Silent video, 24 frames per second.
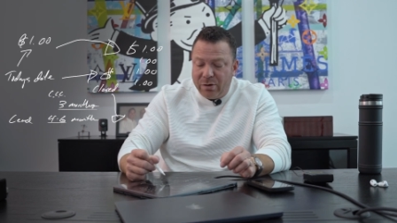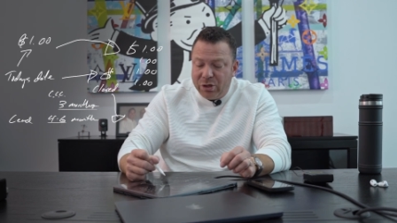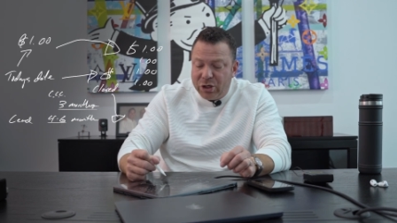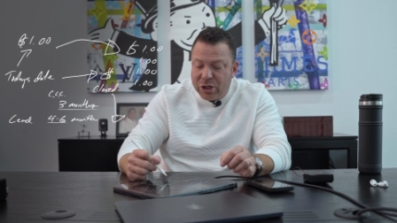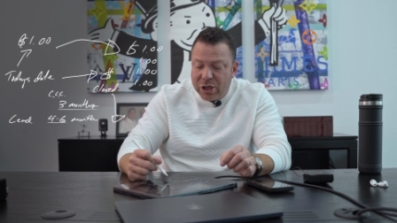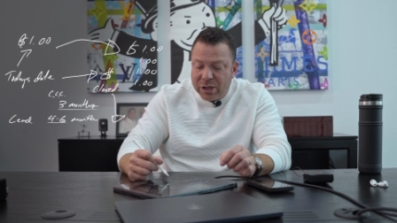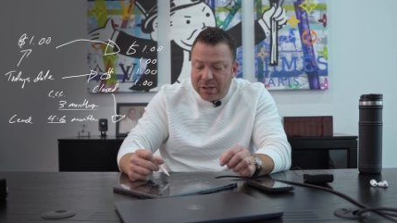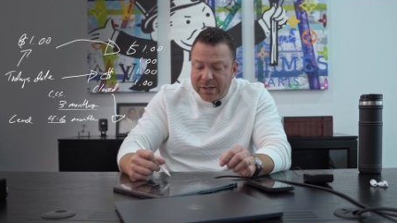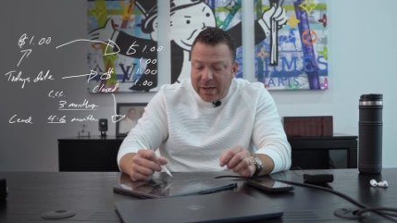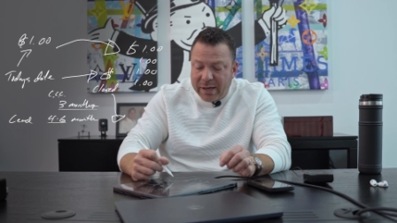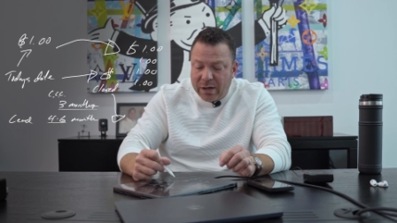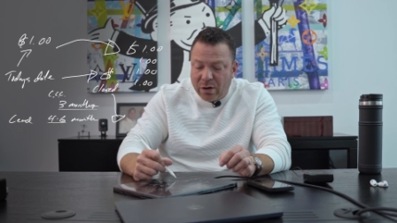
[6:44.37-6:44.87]

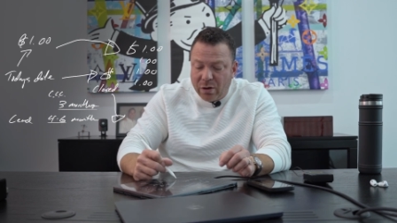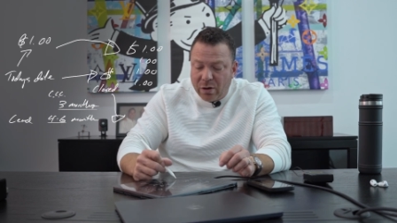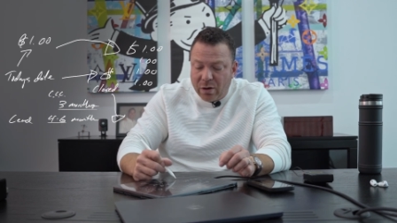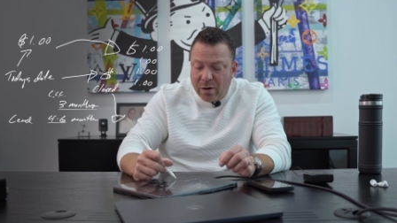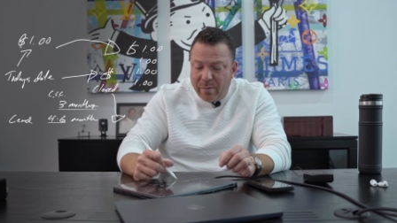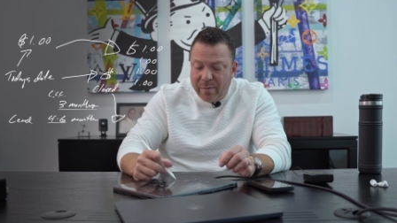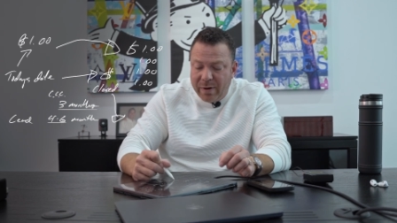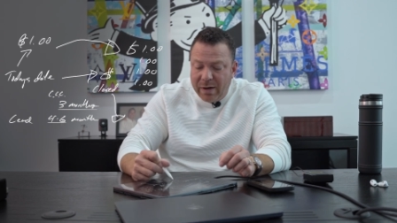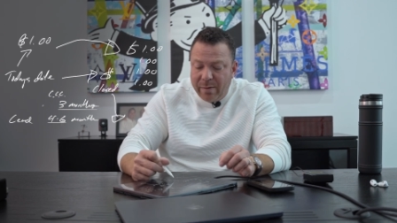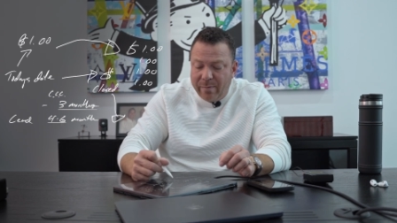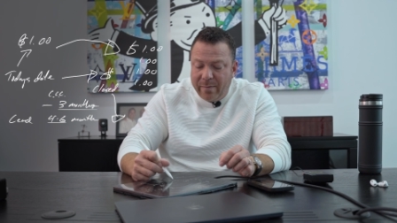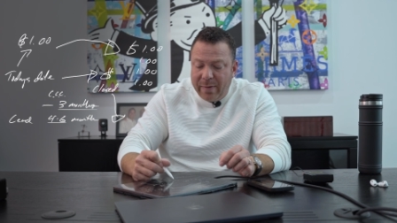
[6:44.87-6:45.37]
just like you're
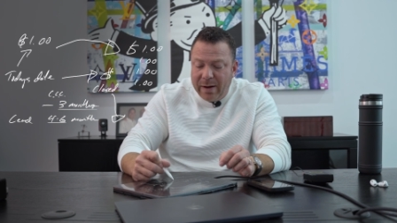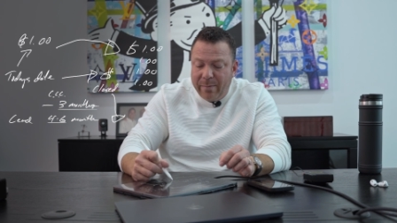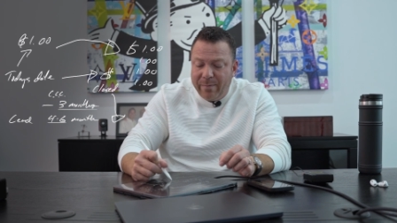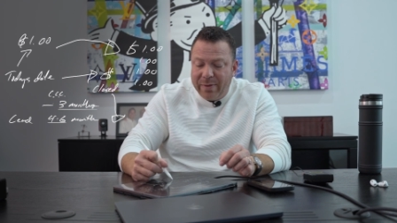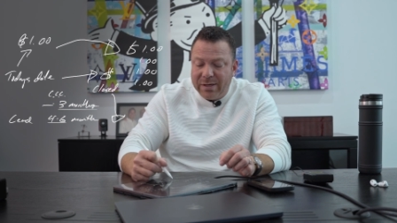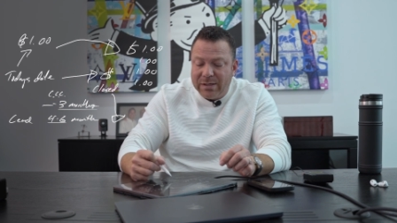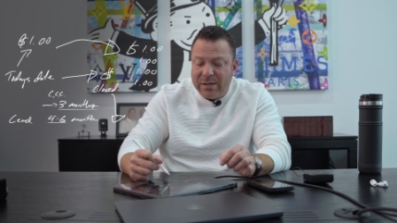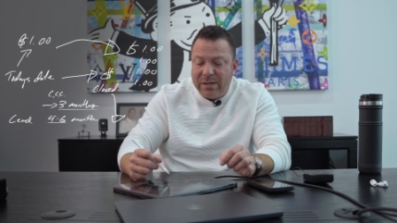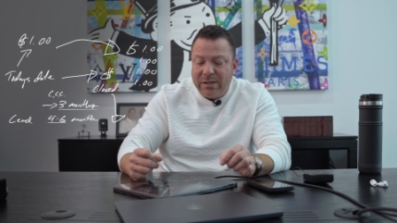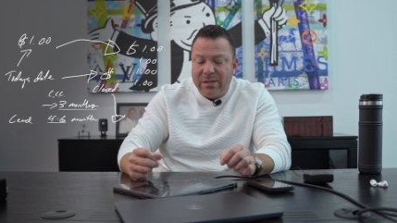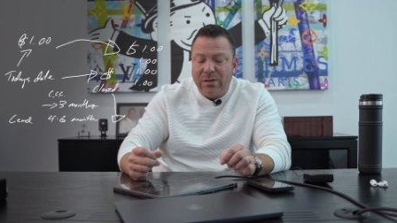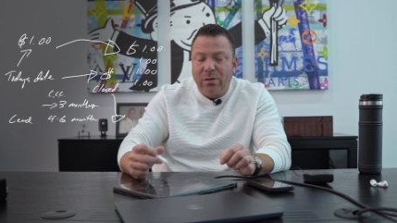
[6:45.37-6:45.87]
going to be in
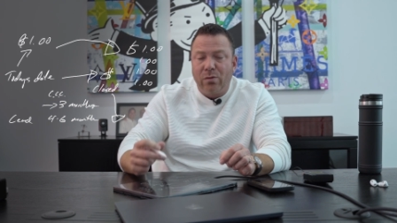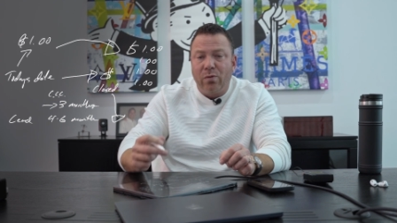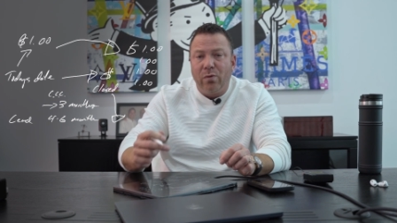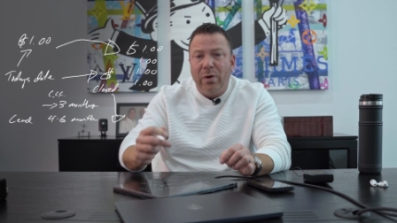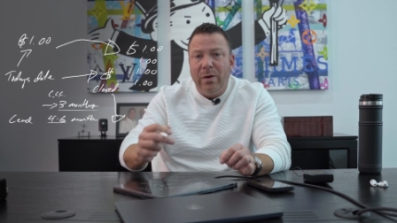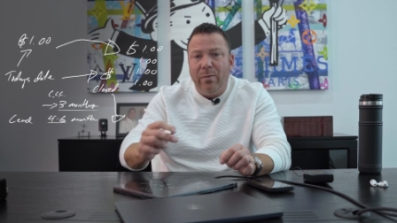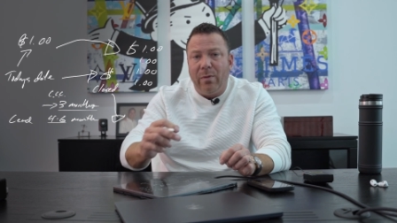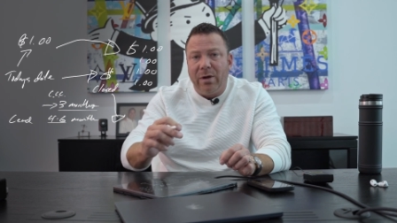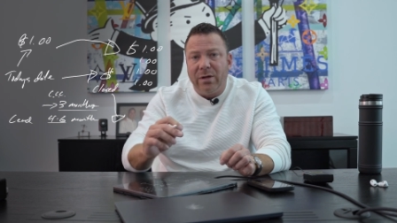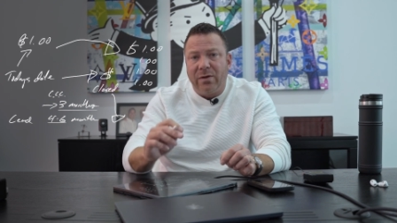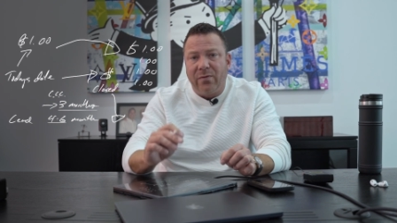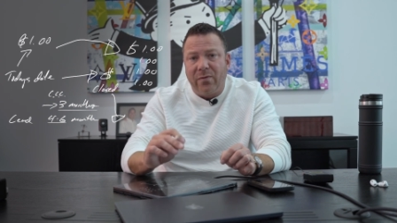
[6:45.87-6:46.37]
business 3
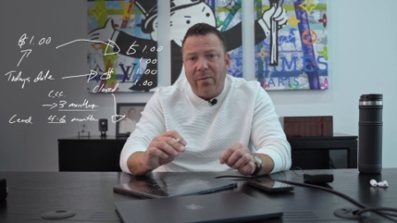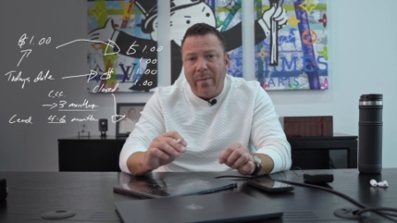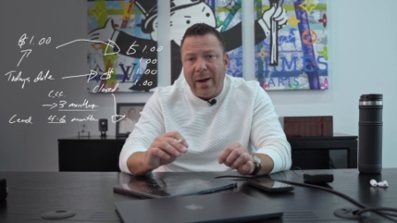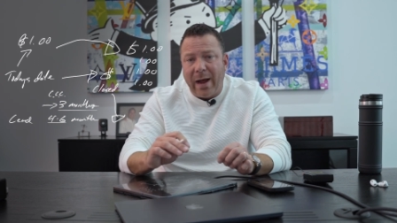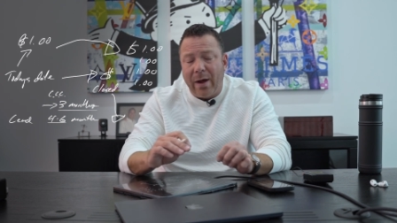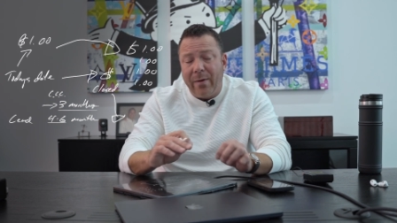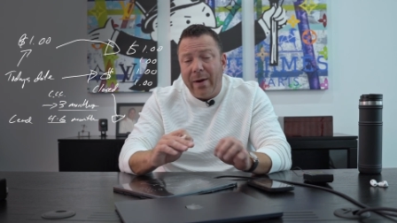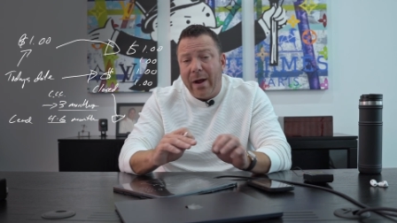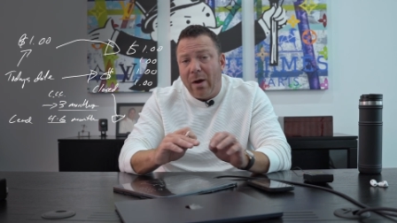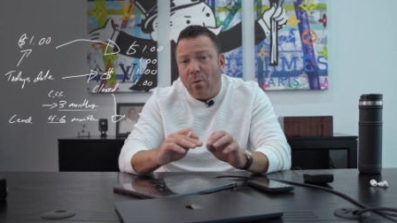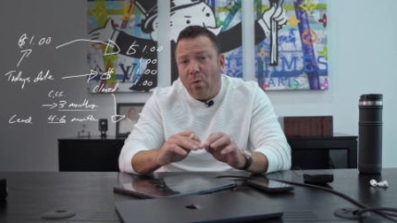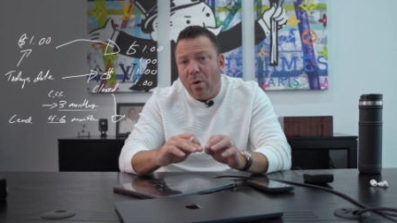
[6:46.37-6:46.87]
months from
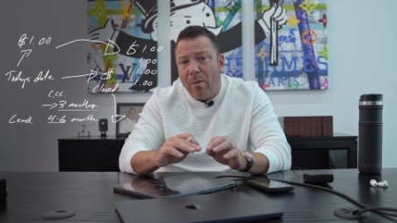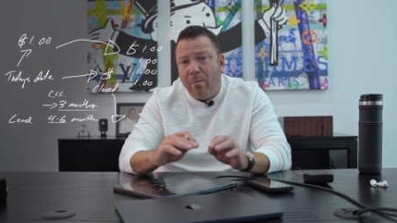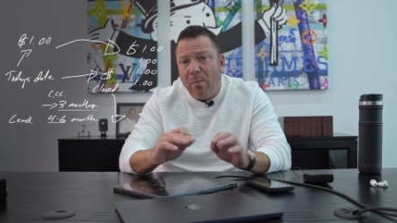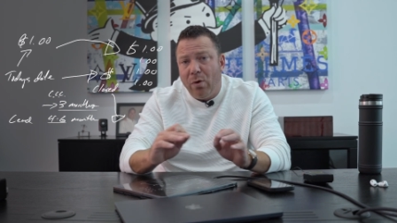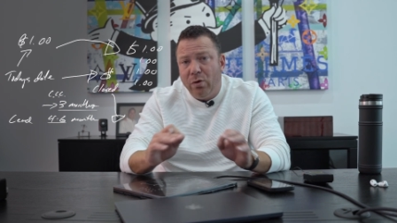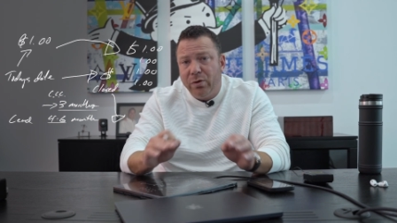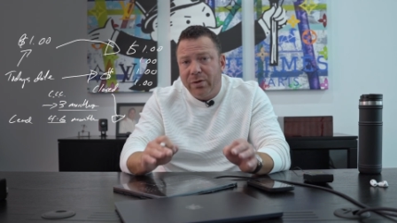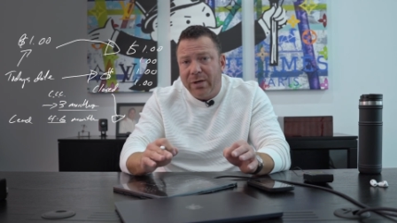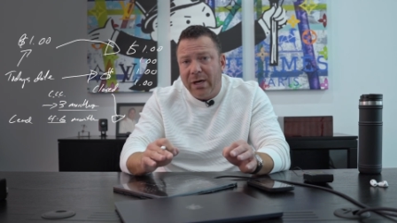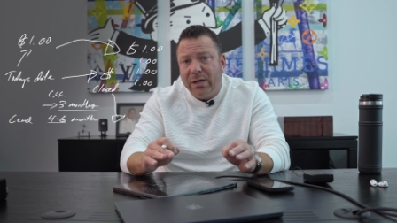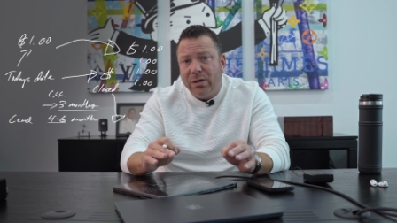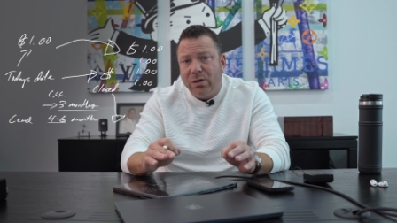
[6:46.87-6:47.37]
now. Now, what
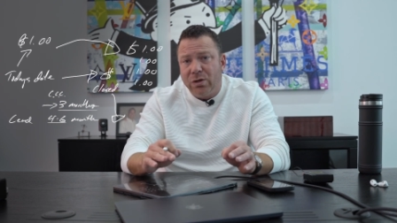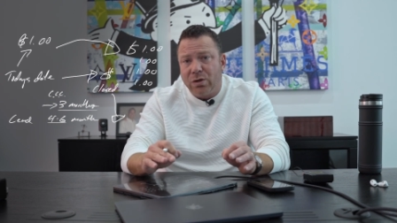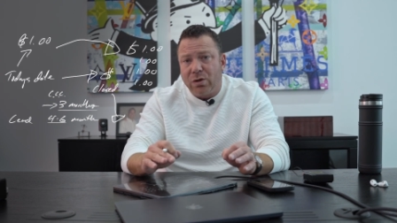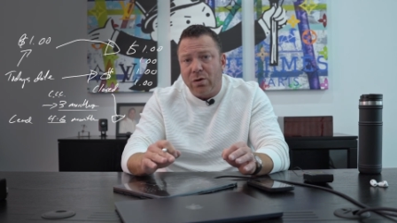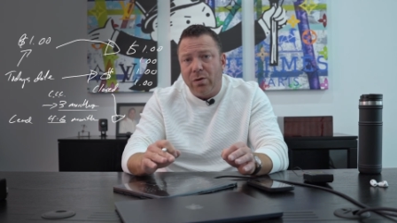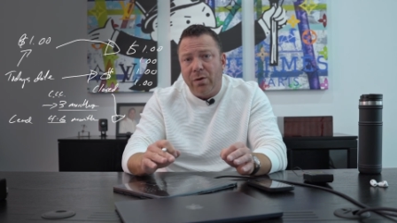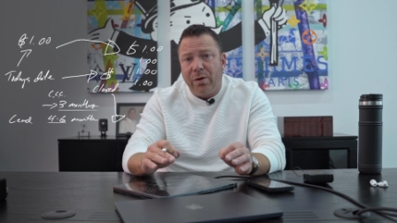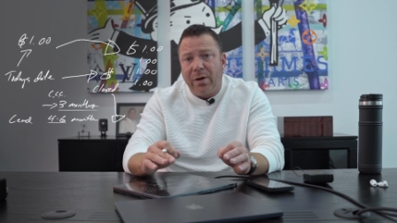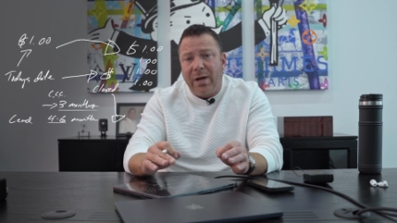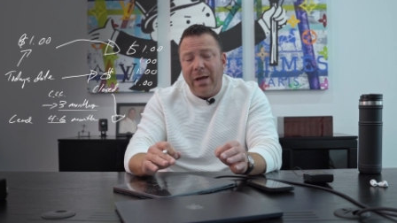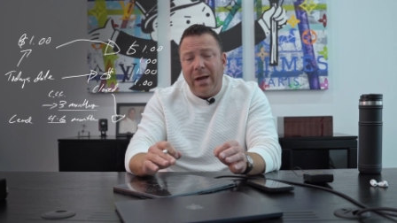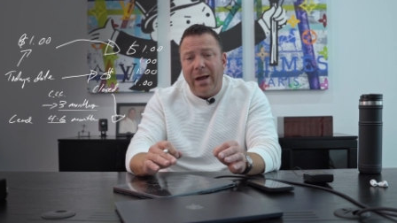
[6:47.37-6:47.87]
most agents are
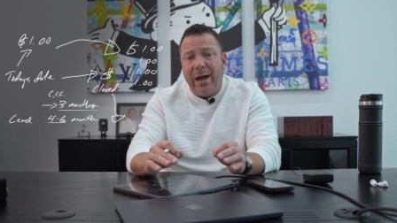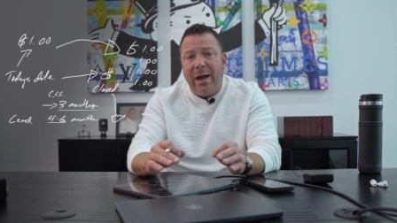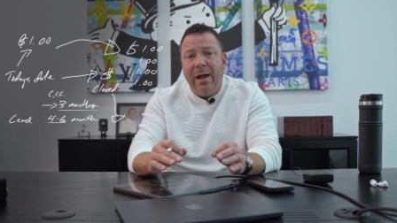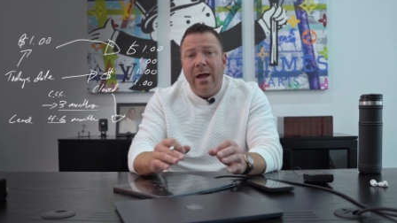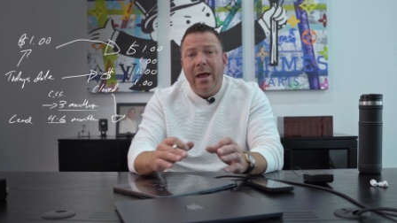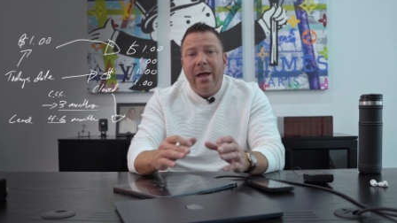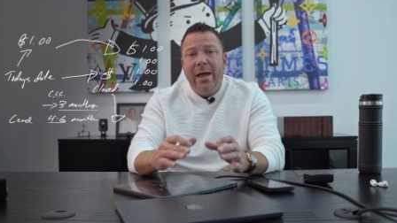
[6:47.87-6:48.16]
looking at